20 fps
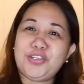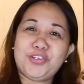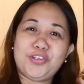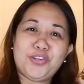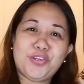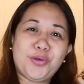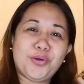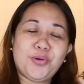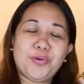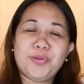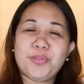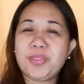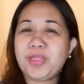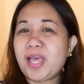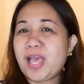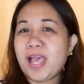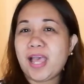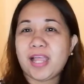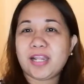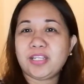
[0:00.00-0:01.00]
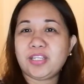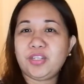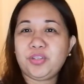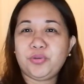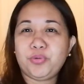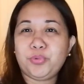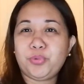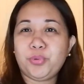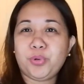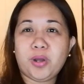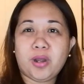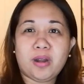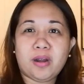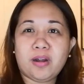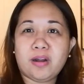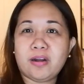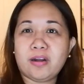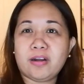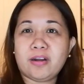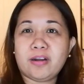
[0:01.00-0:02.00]
you know that you
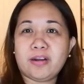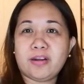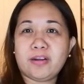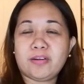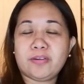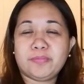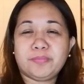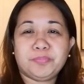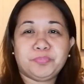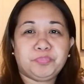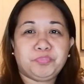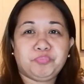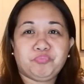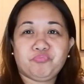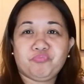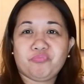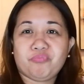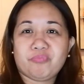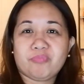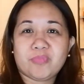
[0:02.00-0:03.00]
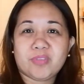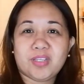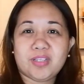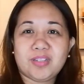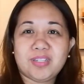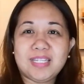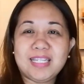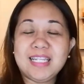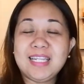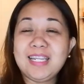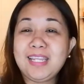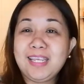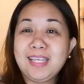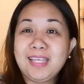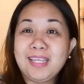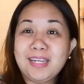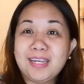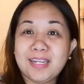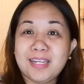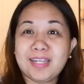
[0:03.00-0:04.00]
are
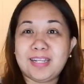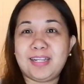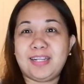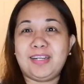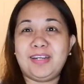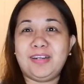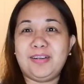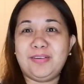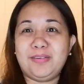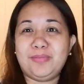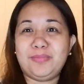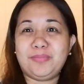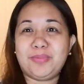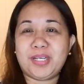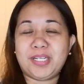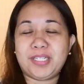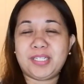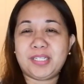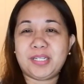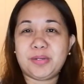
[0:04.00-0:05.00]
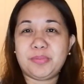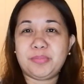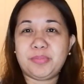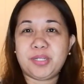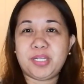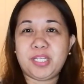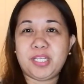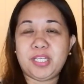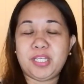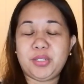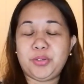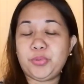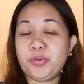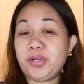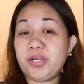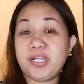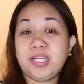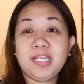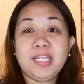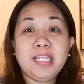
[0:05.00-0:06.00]
needed by somebody, you
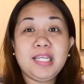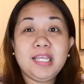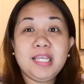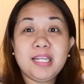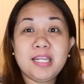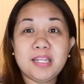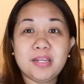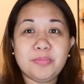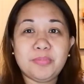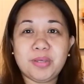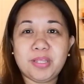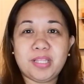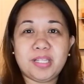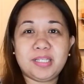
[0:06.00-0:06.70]
are needed by